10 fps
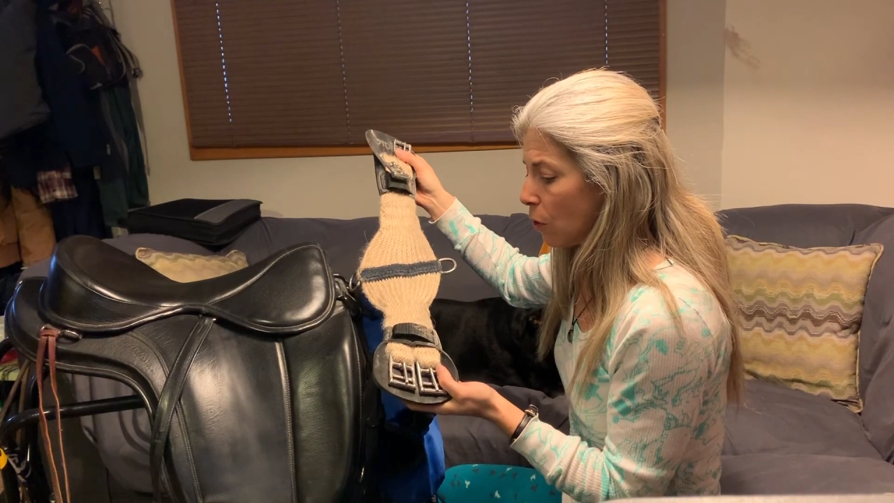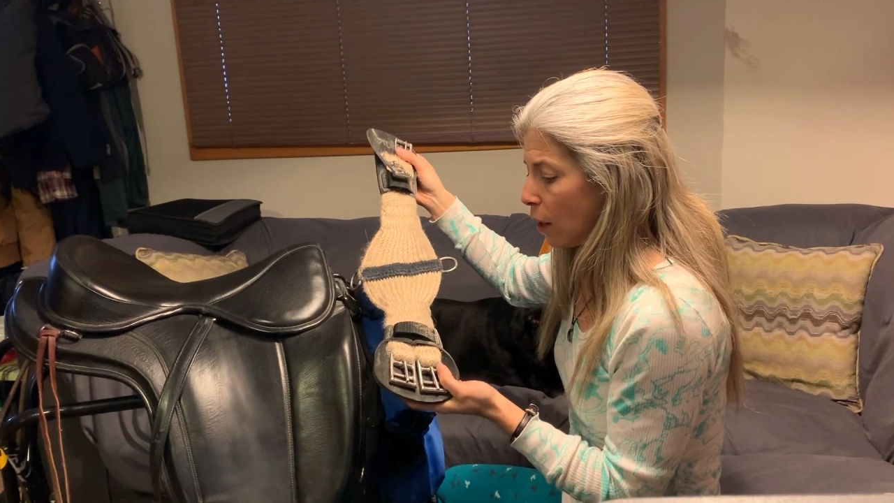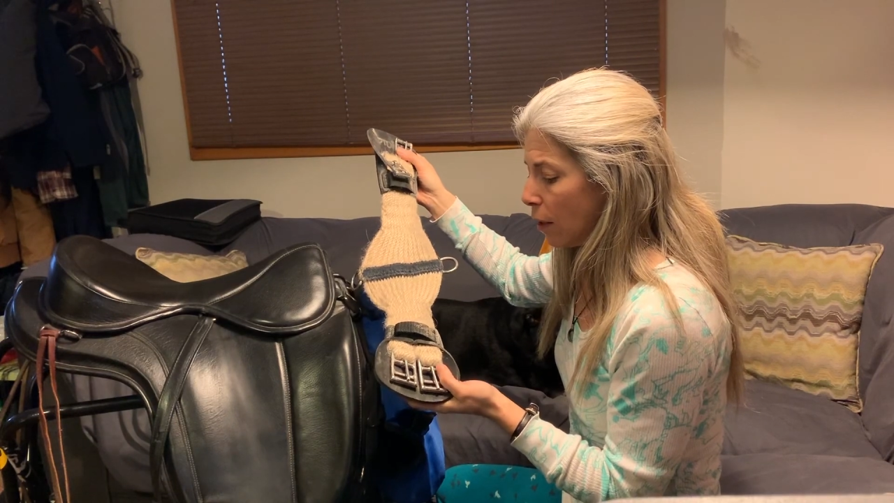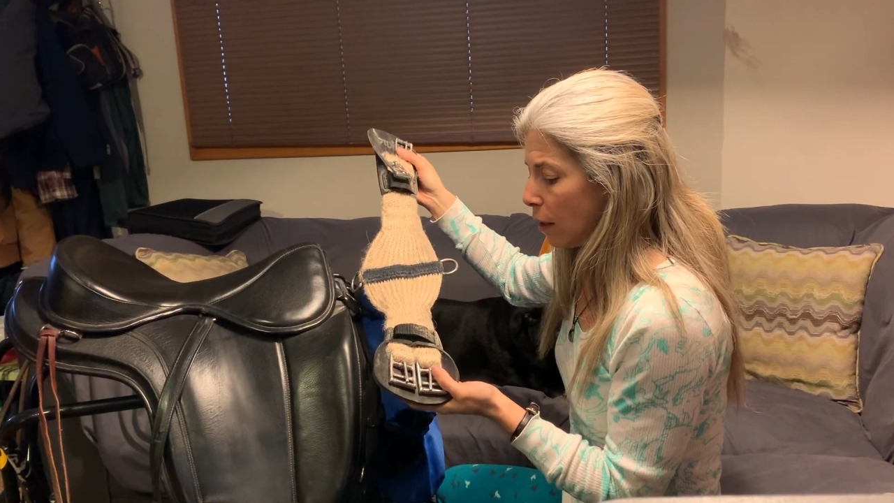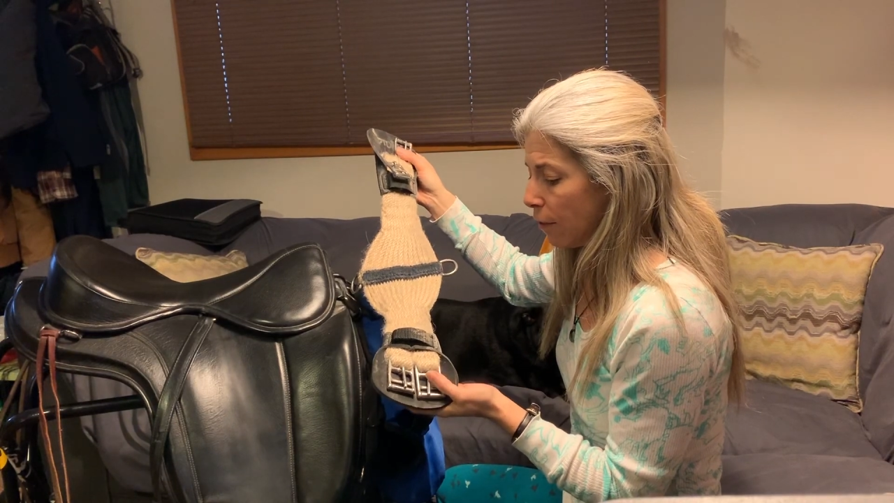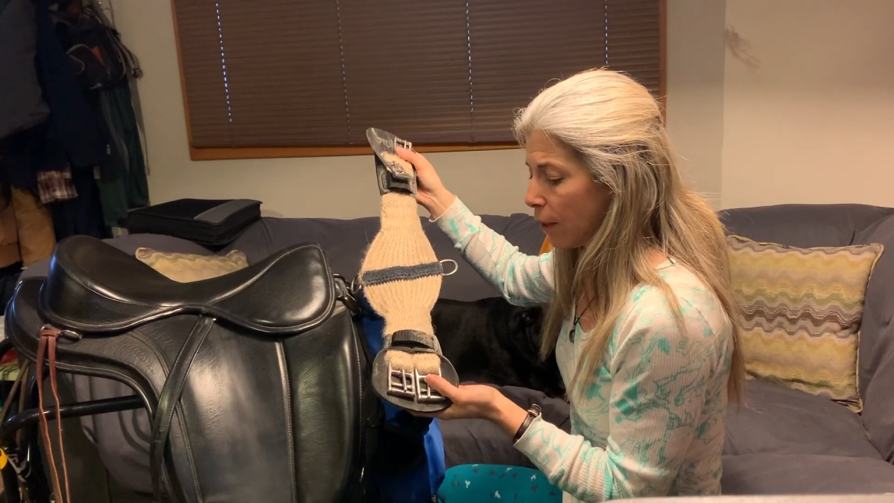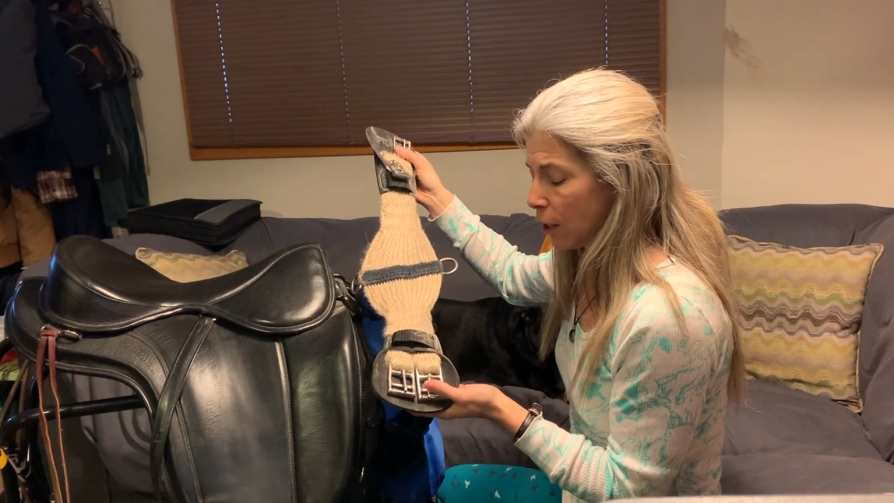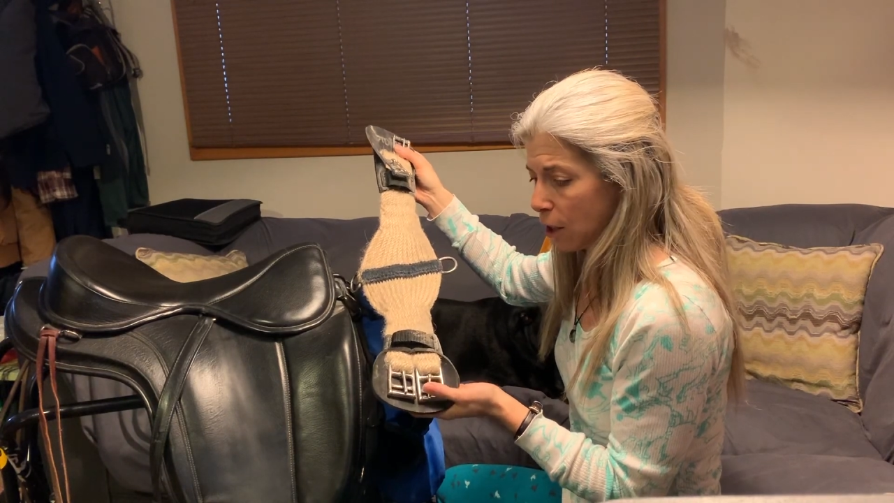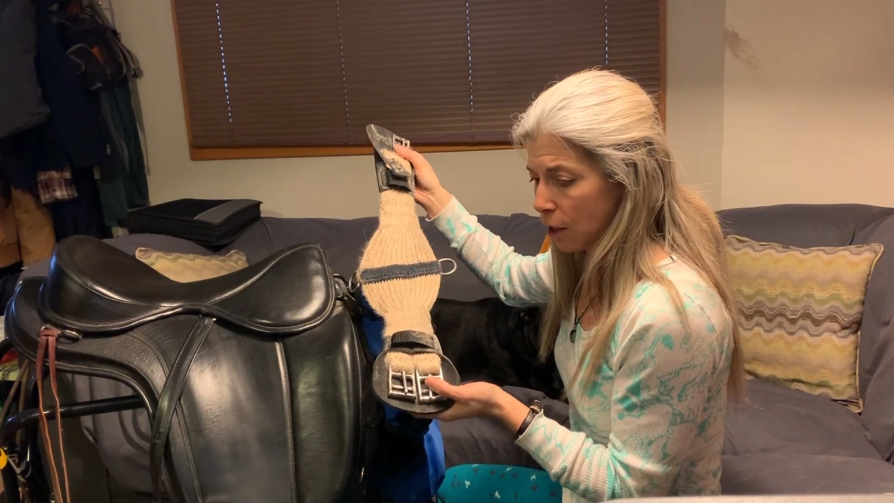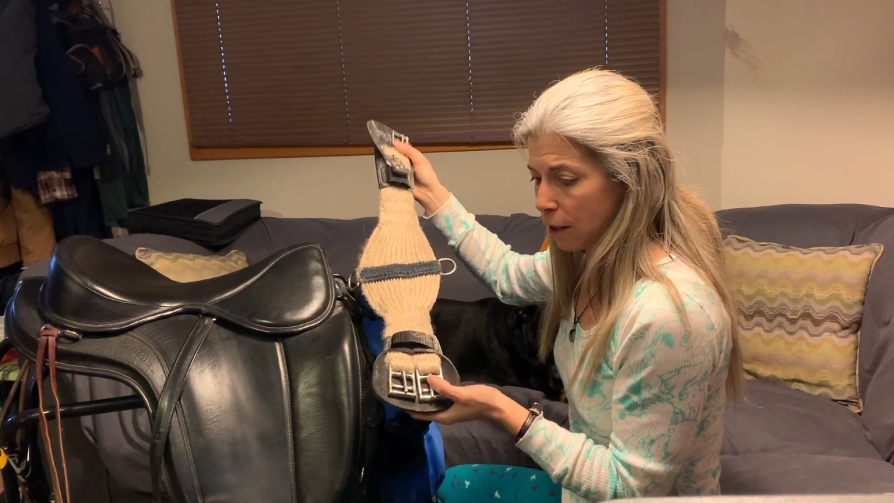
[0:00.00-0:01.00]
a different
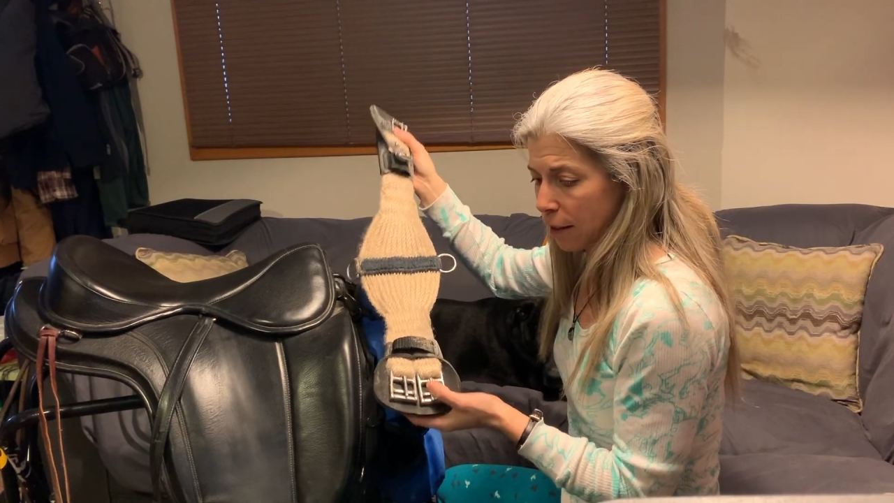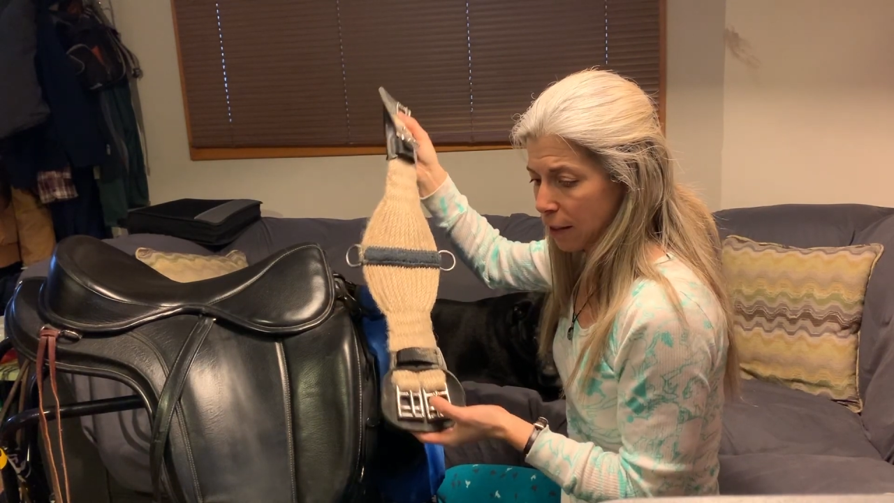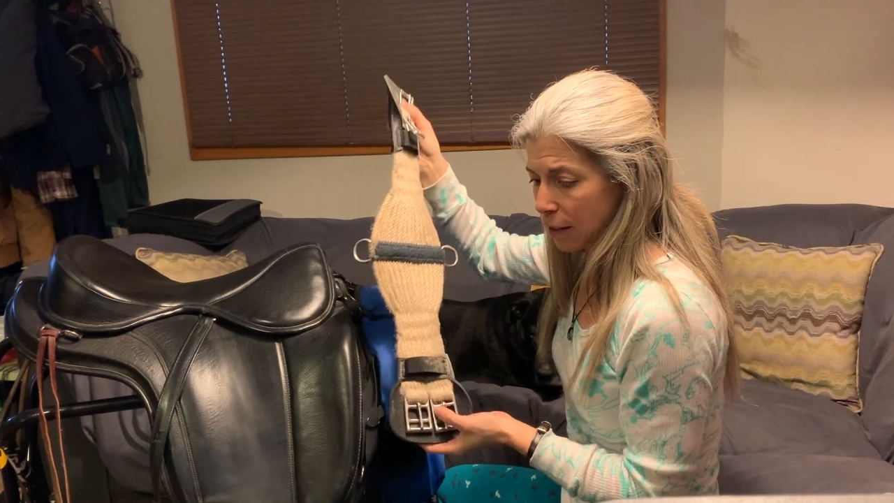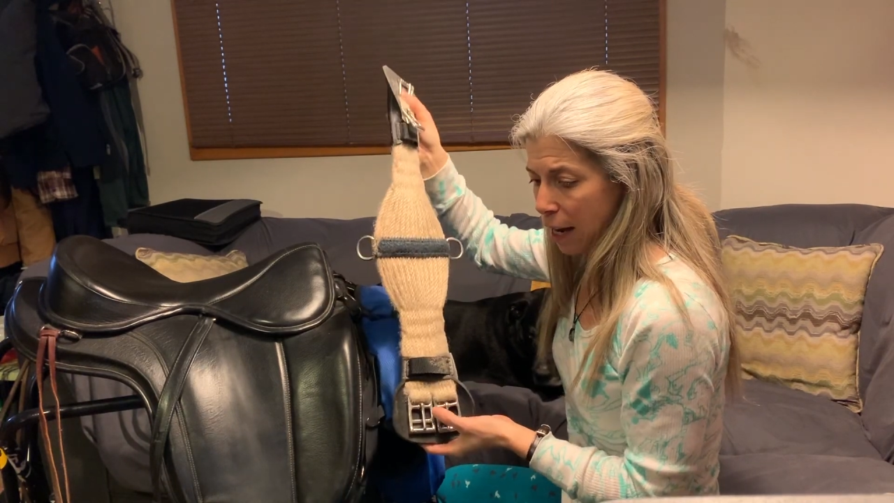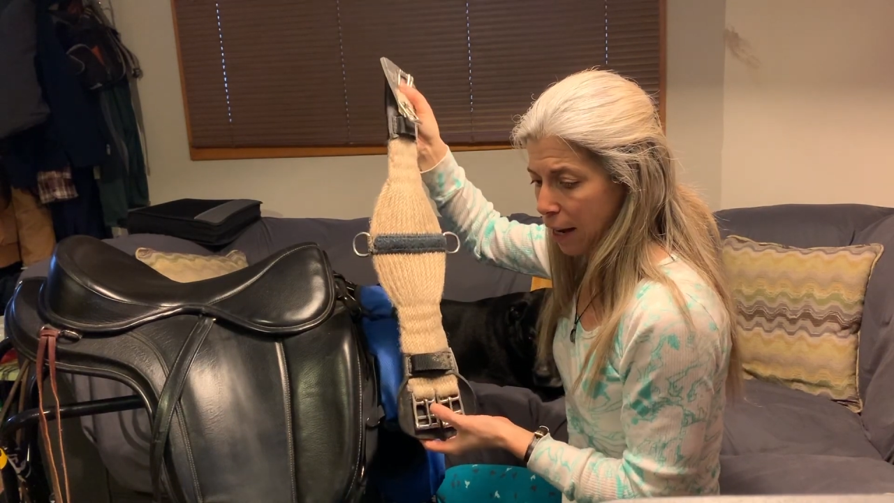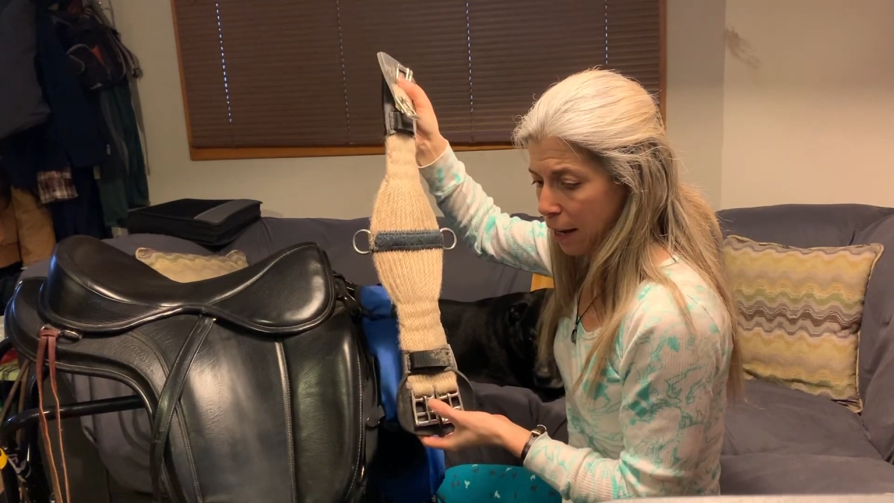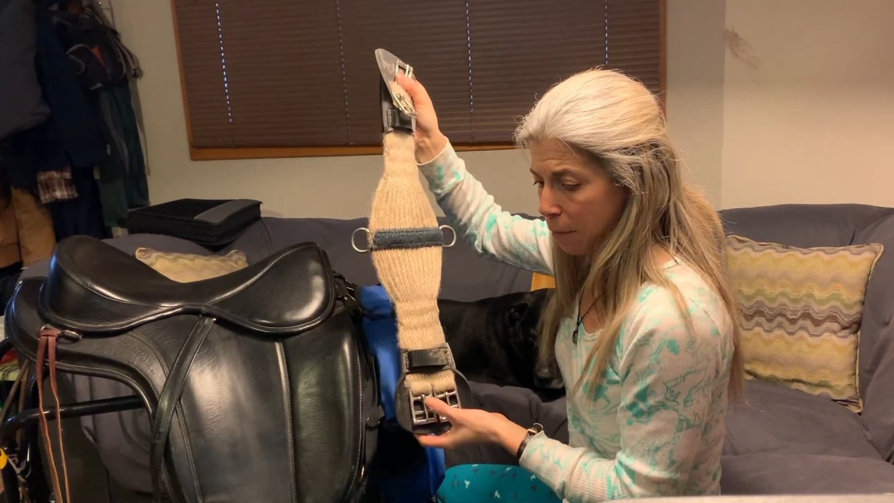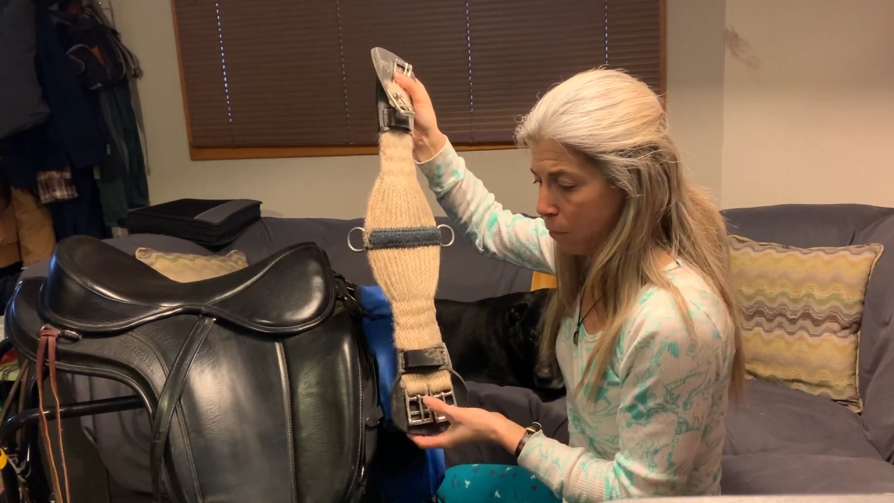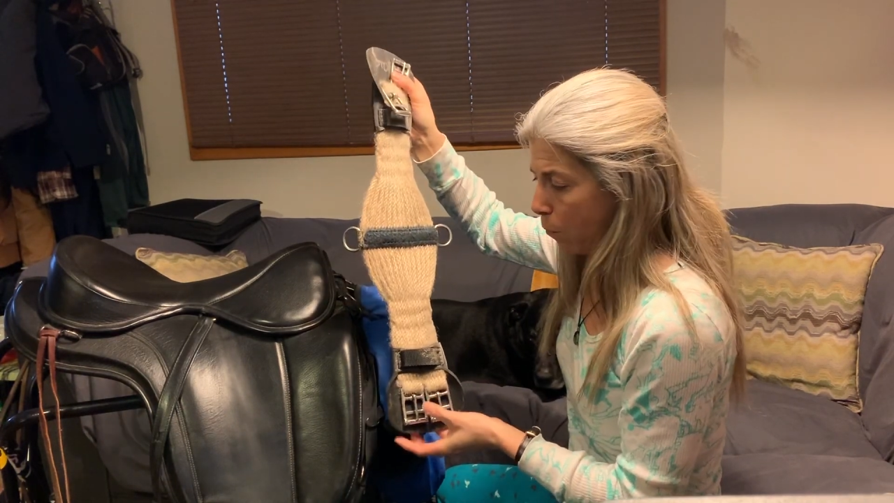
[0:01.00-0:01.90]
girth at the time